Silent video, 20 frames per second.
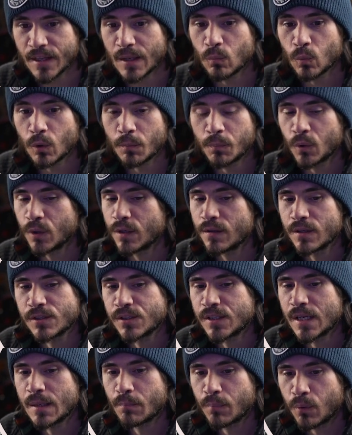then we're putting the
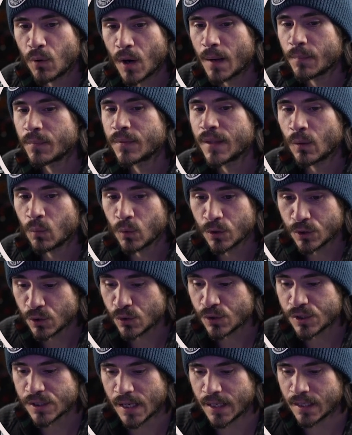same prompt that
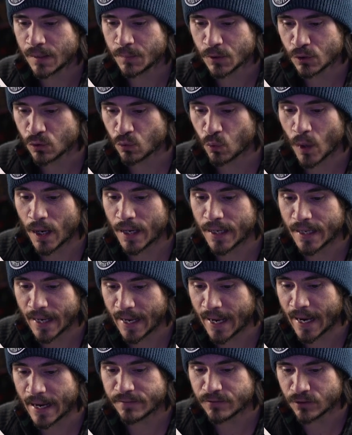reduced that image right
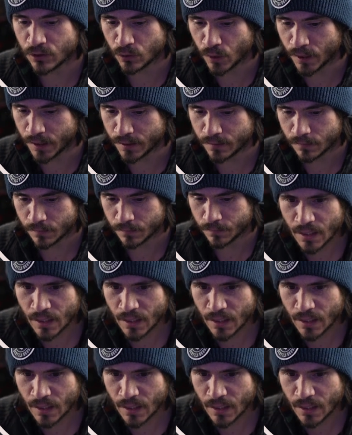after it.